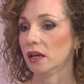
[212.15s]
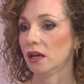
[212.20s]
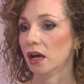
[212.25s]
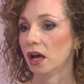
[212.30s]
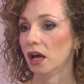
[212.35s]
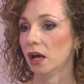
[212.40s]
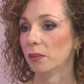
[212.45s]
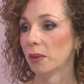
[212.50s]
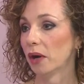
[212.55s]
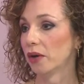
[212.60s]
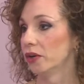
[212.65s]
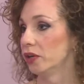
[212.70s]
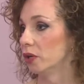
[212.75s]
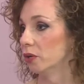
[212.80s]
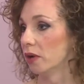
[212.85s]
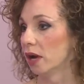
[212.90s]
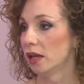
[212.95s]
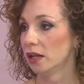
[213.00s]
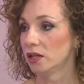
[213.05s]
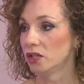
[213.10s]
Our
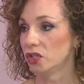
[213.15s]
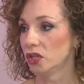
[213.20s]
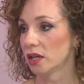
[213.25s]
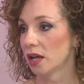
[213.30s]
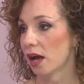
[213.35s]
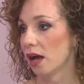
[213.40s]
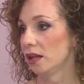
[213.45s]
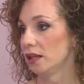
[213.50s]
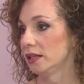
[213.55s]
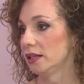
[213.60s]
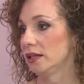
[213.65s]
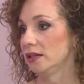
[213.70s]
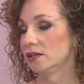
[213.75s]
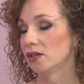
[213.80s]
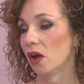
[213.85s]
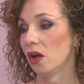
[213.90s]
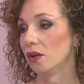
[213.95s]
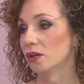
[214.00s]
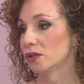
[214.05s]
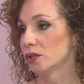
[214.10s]
urology colleagues
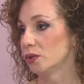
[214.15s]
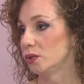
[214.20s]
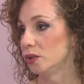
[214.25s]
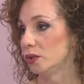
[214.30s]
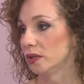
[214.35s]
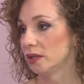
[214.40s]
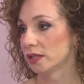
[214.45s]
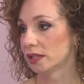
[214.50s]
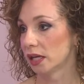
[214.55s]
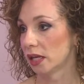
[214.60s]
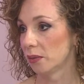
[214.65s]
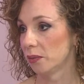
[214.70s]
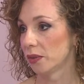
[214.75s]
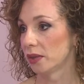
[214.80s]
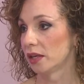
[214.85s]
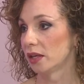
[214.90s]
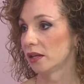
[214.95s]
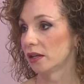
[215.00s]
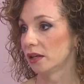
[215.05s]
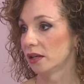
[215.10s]
also do the same
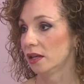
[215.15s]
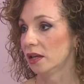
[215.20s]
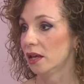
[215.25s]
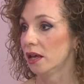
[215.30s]
thing.